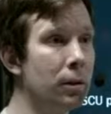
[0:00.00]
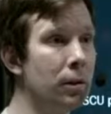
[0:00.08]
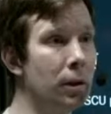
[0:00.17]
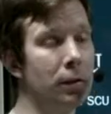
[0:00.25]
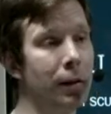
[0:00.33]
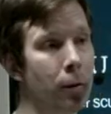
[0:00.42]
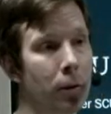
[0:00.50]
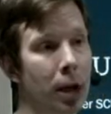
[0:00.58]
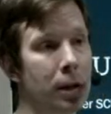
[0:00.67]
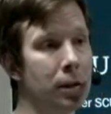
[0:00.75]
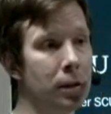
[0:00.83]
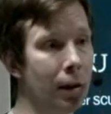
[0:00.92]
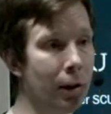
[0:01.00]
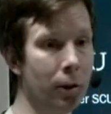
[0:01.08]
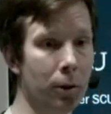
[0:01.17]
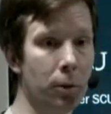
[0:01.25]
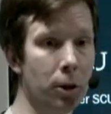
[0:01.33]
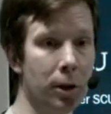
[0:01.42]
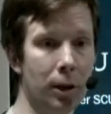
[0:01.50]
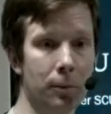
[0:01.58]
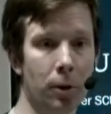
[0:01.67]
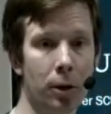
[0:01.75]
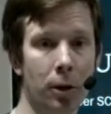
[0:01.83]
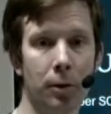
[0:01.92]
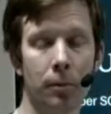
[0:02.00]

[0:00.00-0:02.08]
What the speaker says: is located in Lyngby, Denmark.